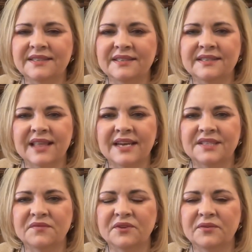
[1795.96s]
these
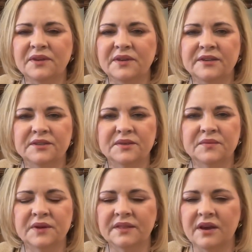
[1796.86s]
last few years
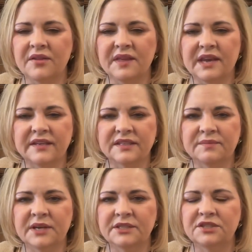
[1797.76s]
with all the
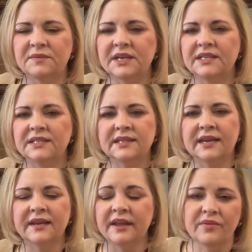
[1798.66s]
expungements
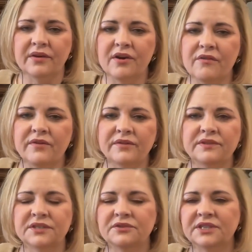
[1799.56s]
and the COVID
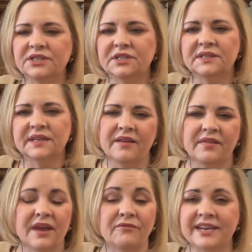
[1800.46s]
restrictions and
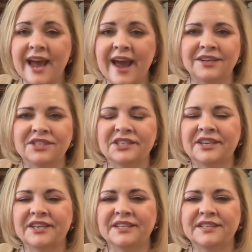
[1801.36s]
then
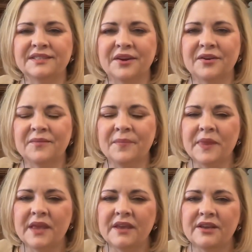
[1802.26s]
redaction. And so,
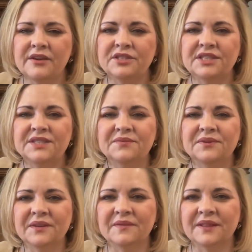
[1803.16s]
she's
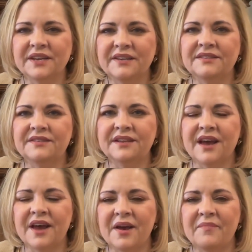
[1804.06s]
really
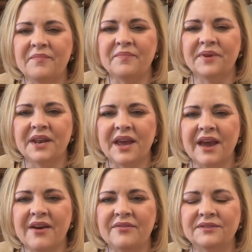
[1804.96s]
been
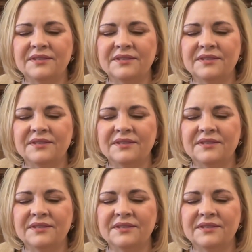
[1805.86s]
out